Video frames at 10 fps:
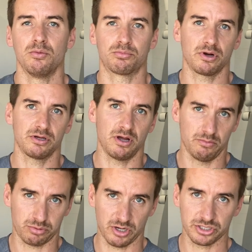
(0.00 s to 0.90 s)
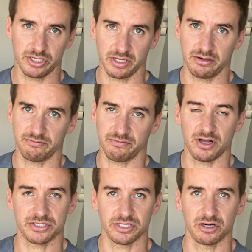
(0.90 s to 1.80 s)
br brushing and
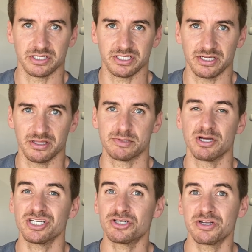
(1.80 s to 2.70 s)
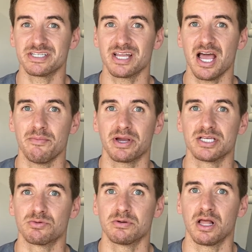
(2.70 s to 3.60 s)
flossing our teeth, especially during this time, because
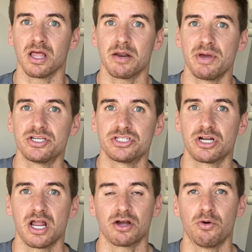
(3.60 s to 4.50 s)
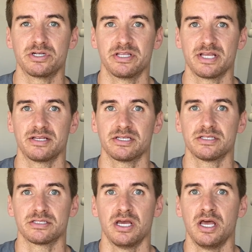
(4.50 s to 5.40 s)
we're, a lot of patients are not going to the
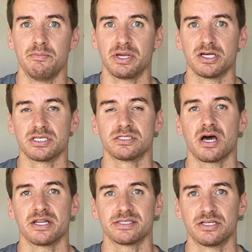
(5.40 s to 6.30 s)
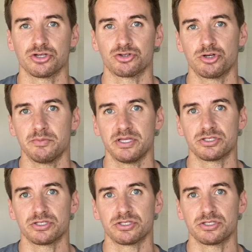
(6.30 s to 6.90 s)
dentist because it's not essential treatment,